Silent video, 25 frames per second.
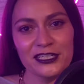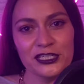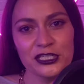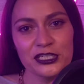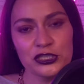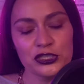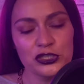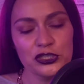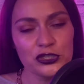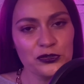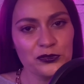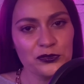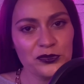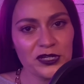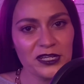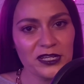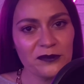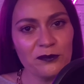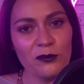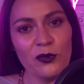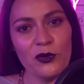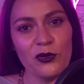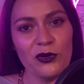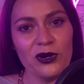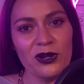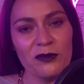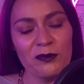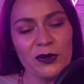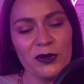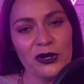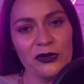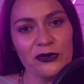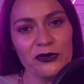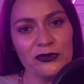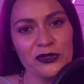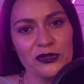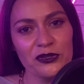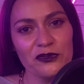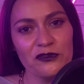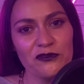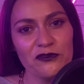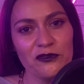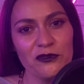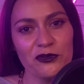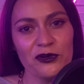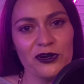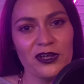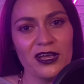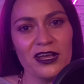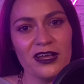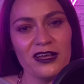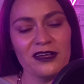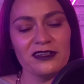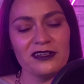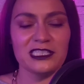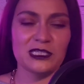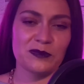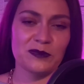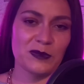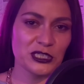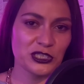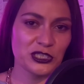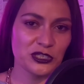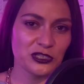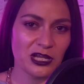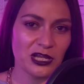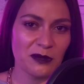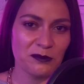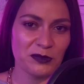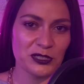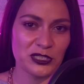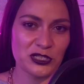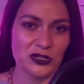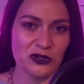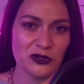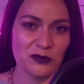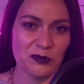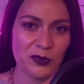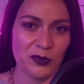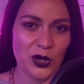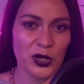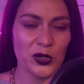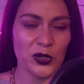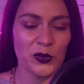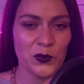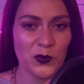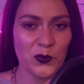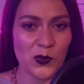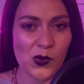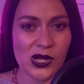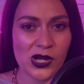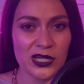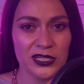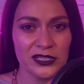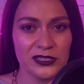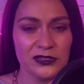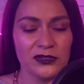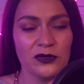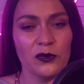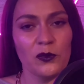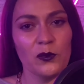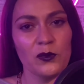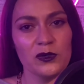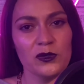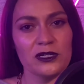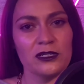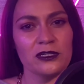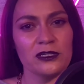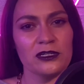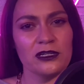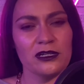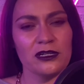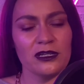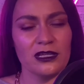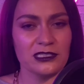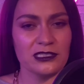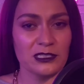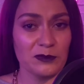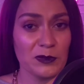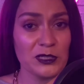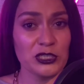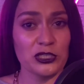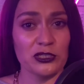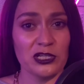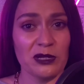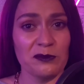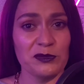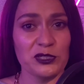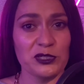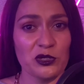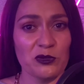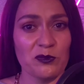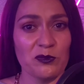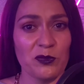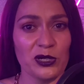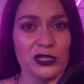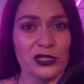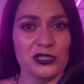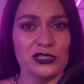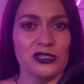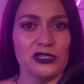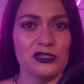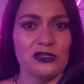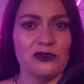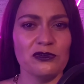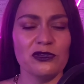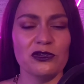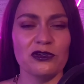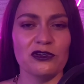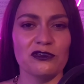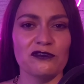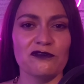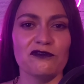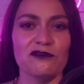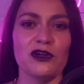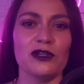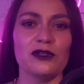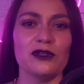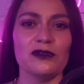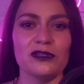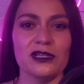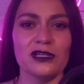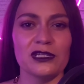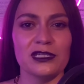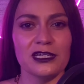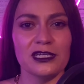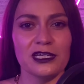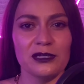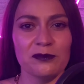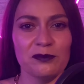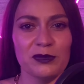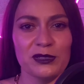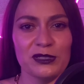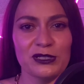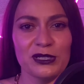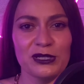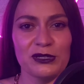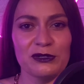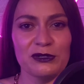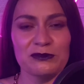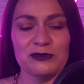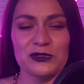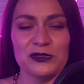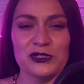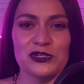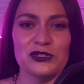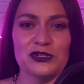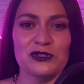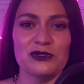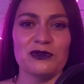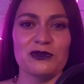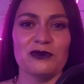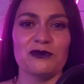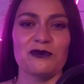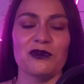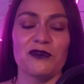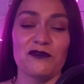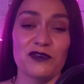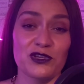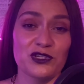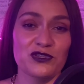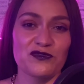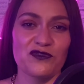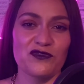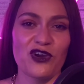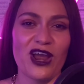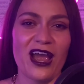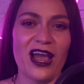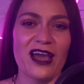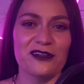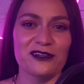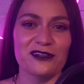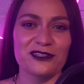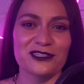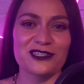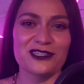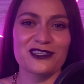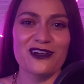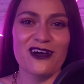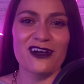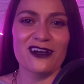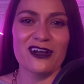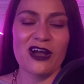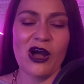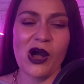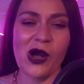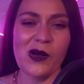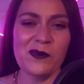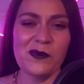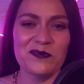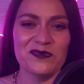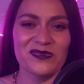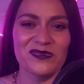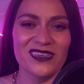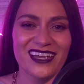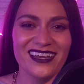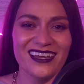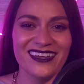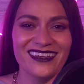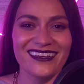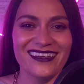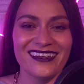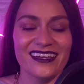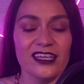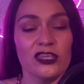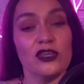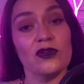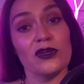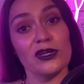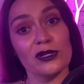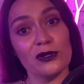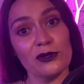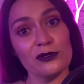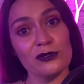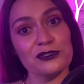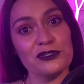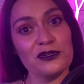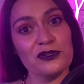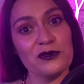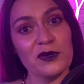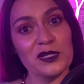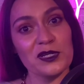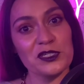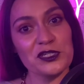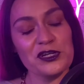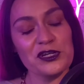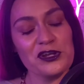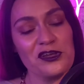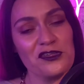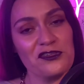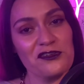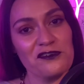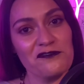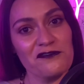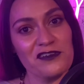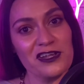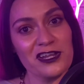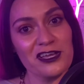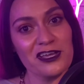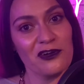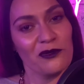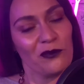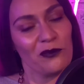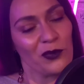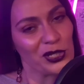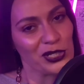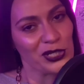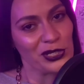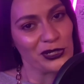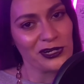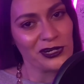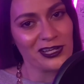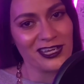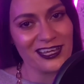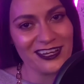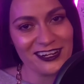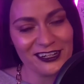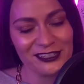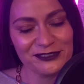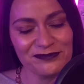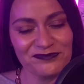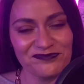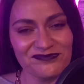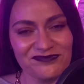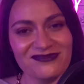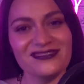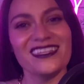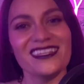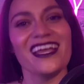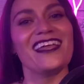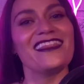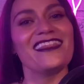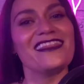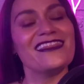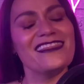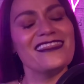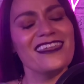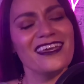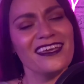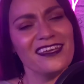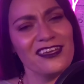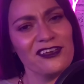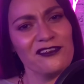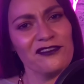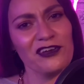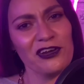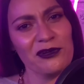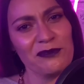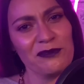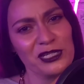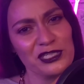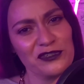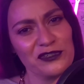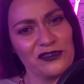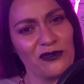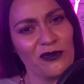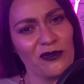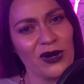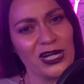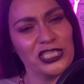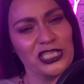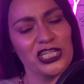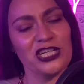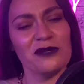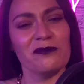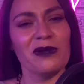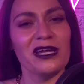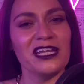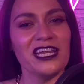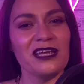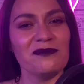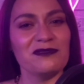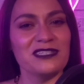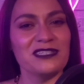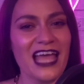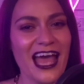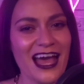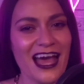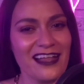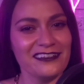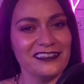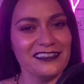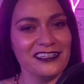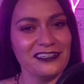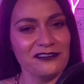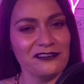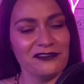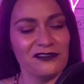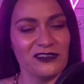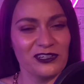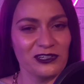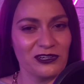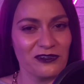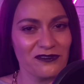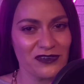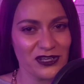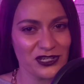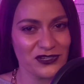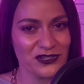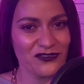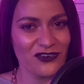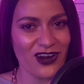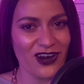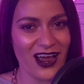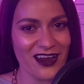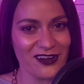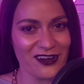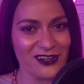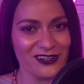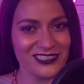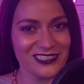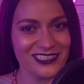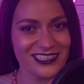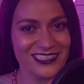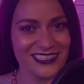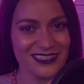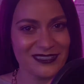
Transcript: To read more about Euphoria Special Episode Part 1 or Special Episode Part 2, you can follow the link below to reviewsforadults.com. You can also watch another video while you're here. And thank you very much for watching. My name's Ali for Reviews for Adults.